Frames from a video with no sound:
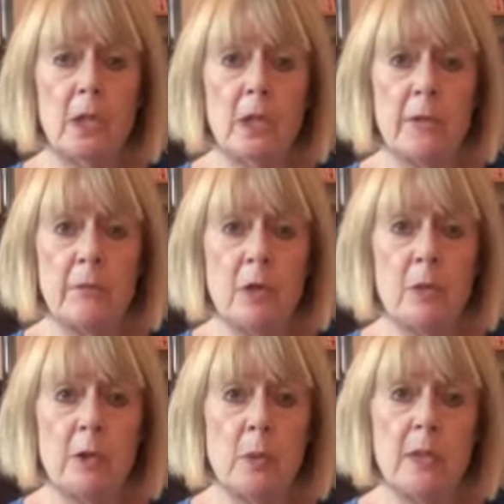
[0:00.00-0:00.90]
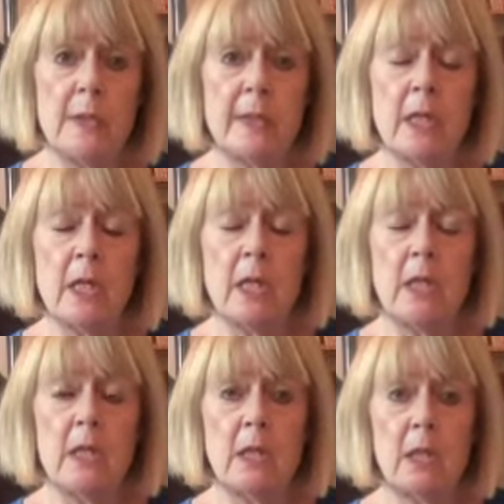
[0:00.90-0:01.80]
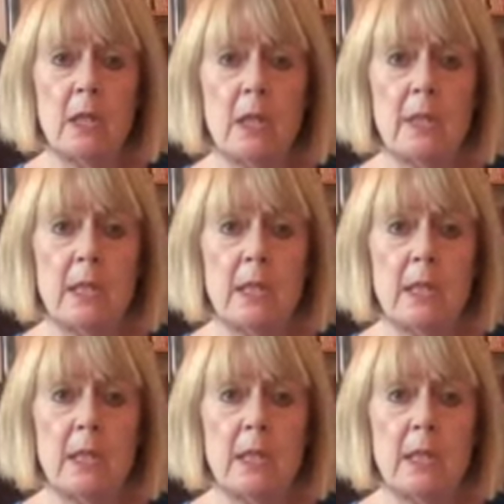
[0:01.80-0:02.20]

just roll to one side and